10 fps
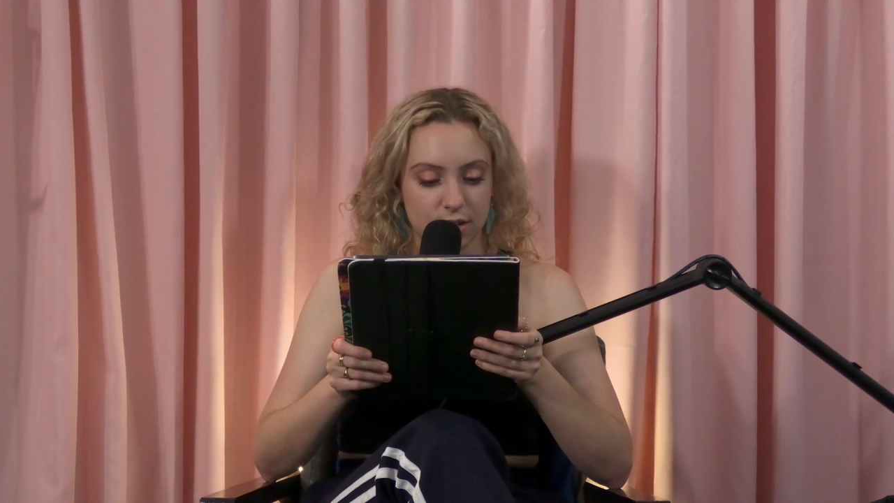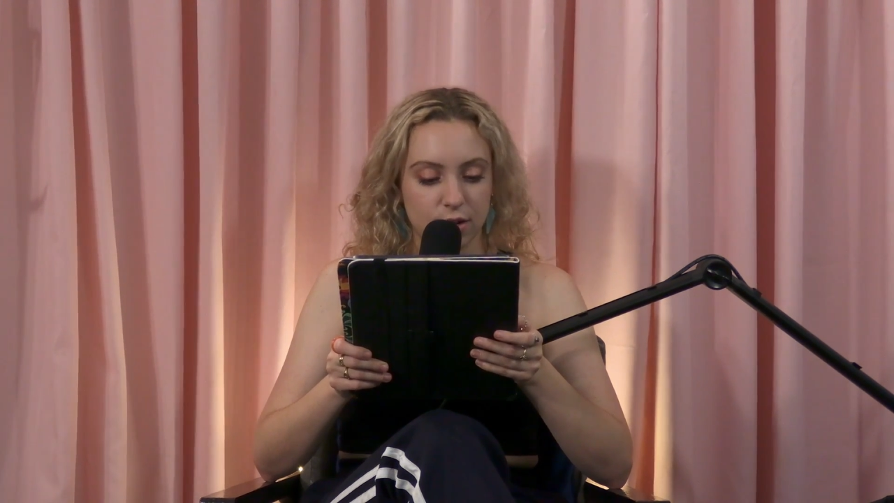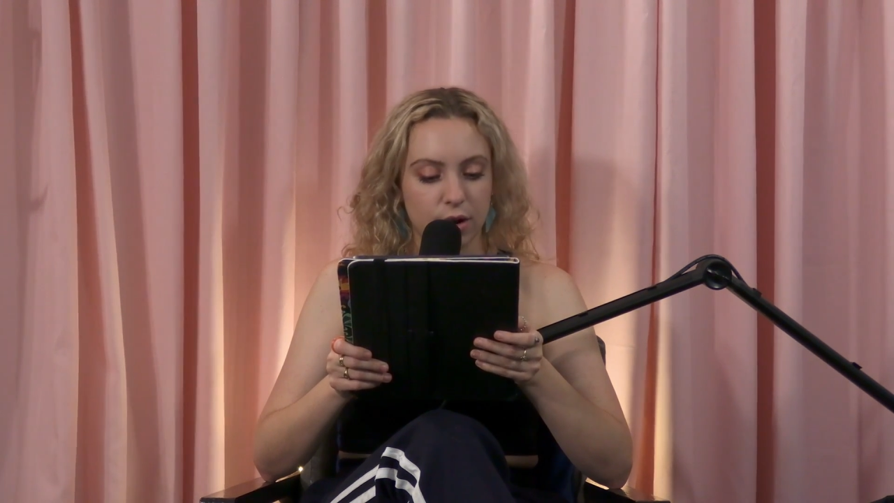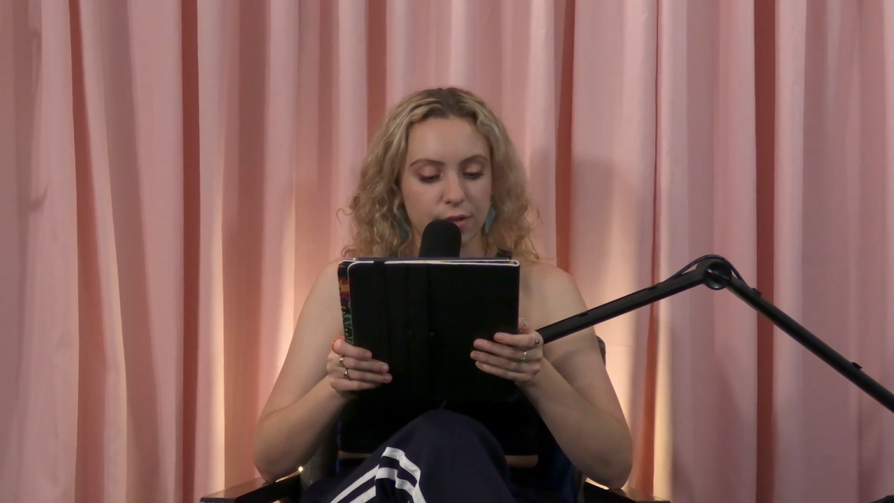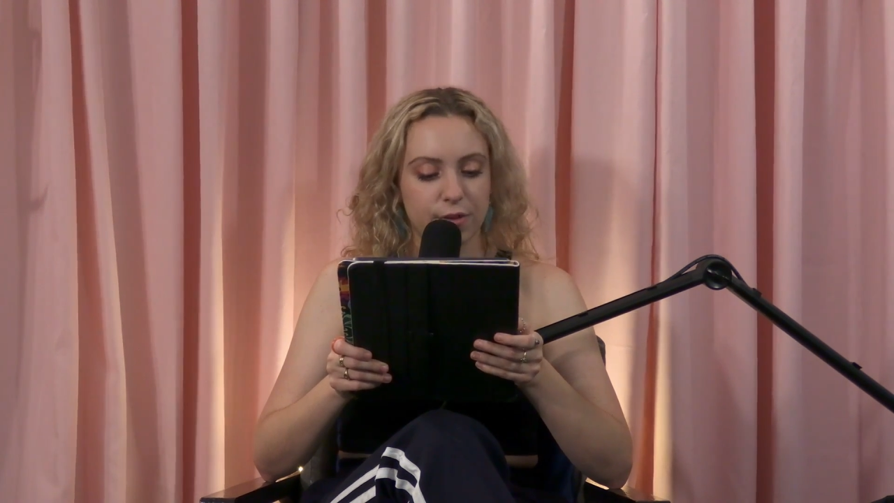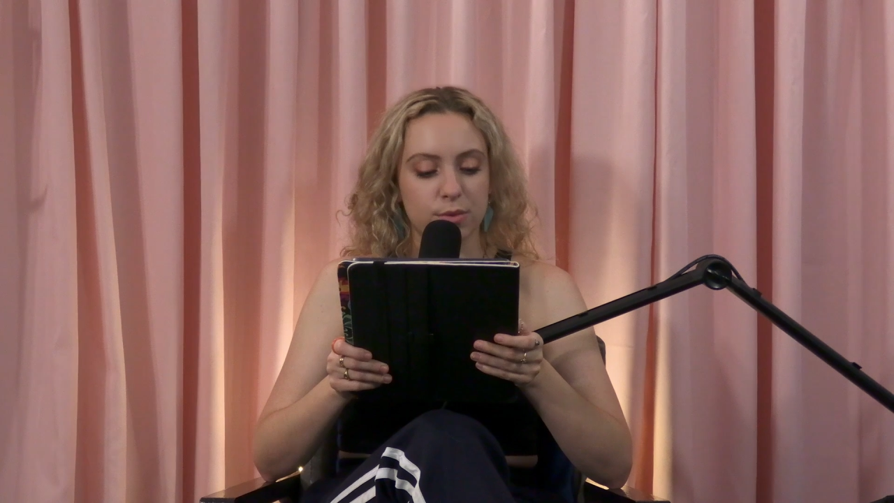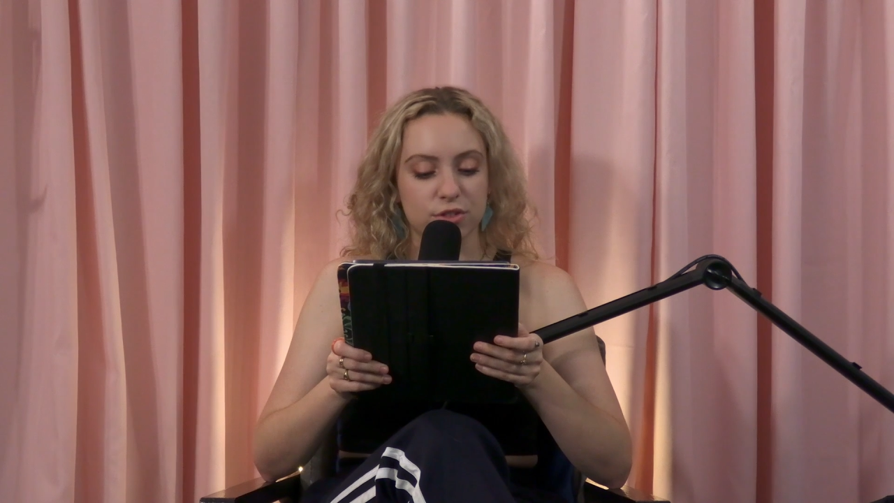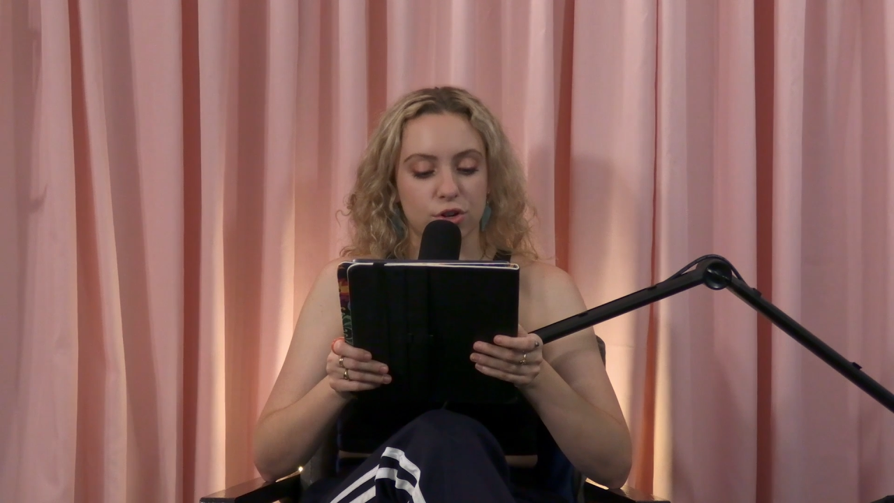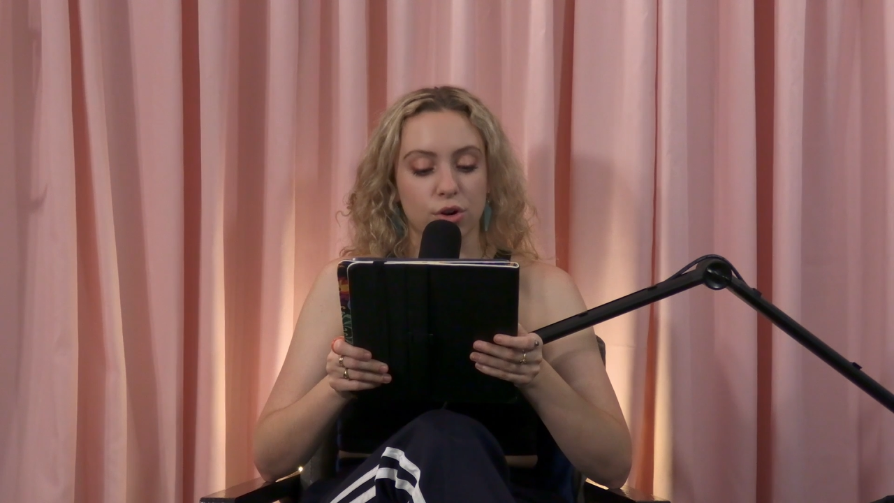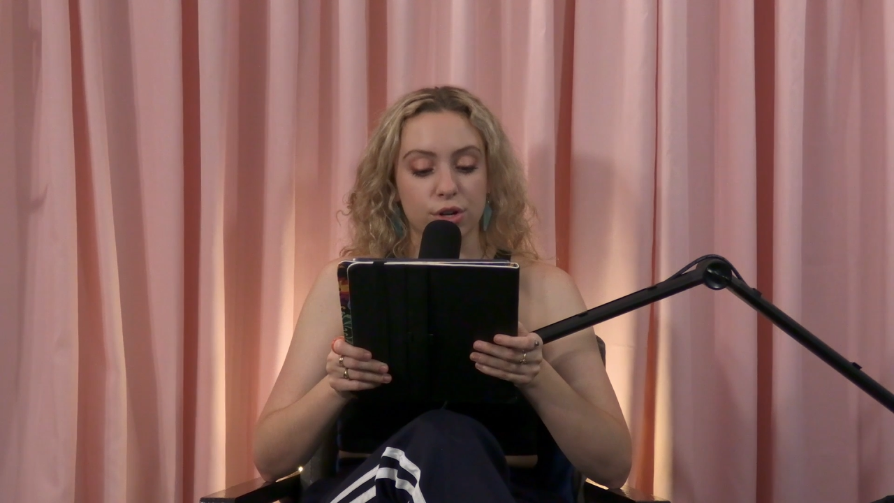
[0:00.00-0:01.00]
Oh, if it was
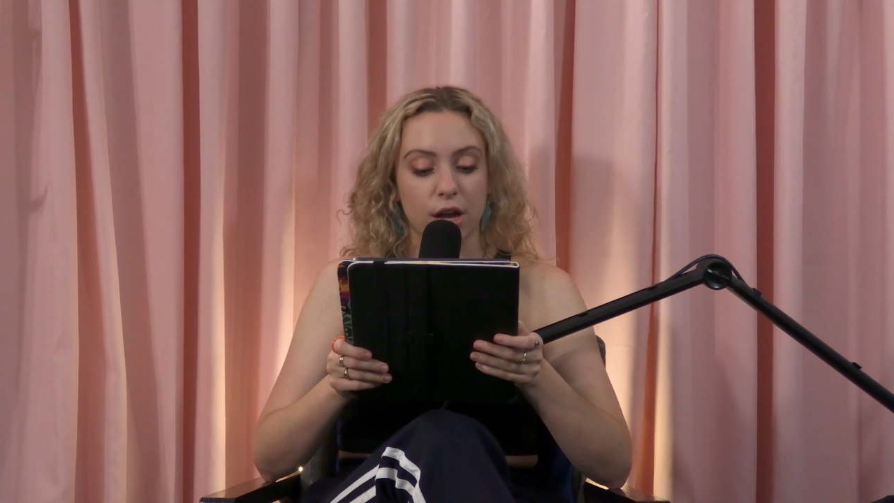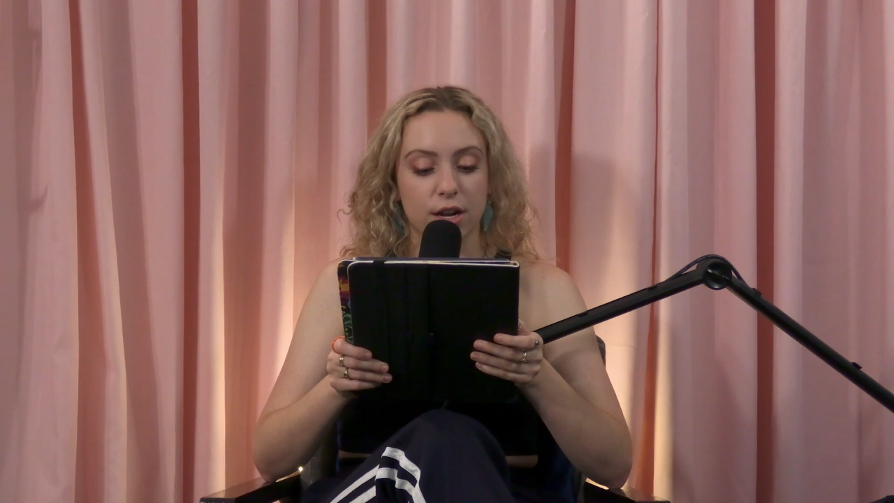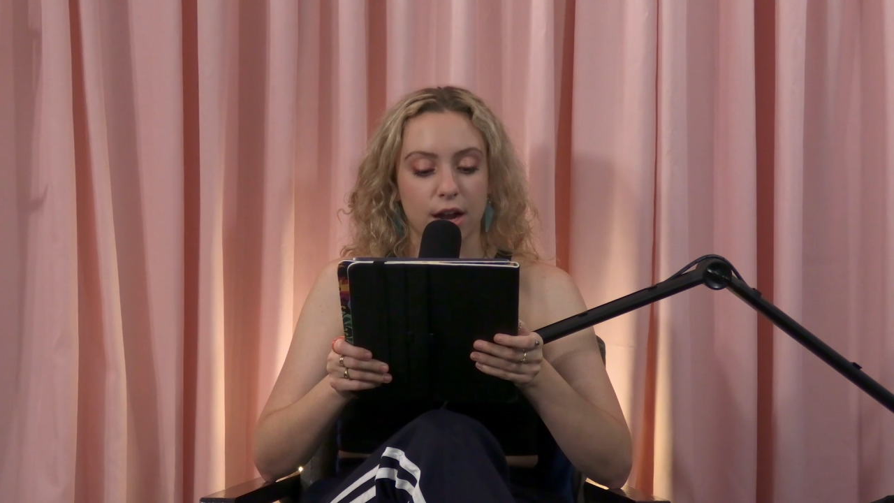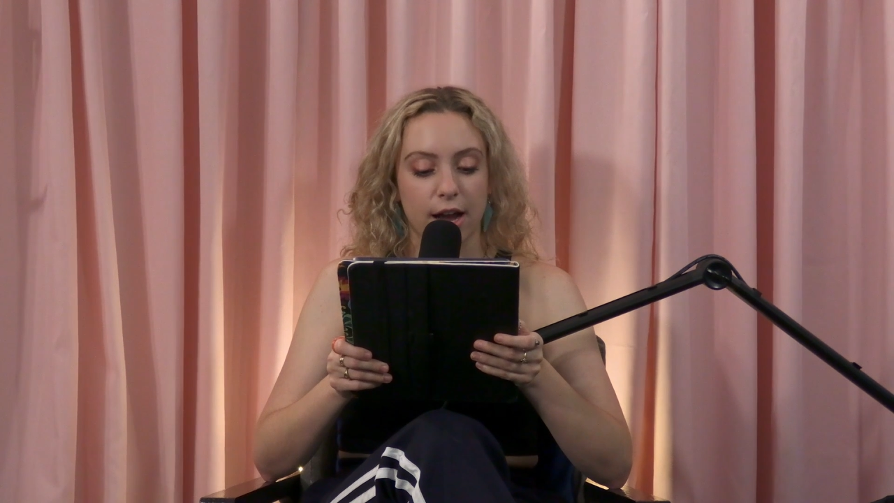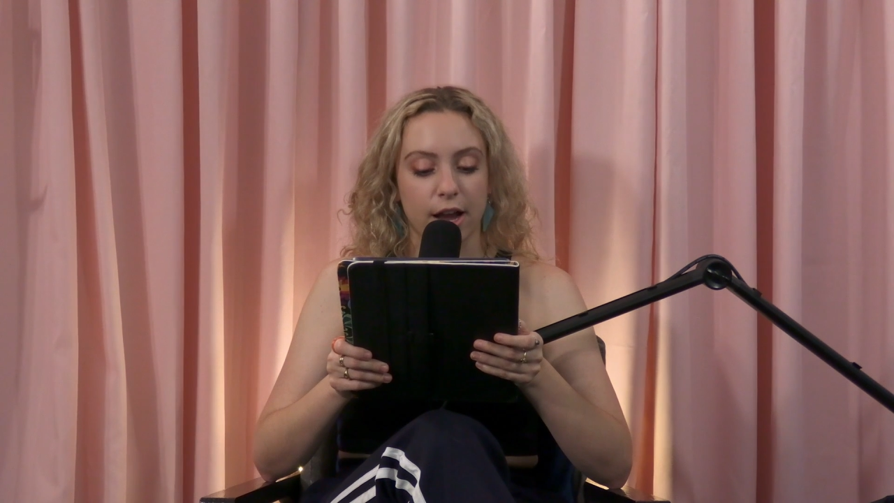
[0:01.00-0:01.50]
a girl, not a guy,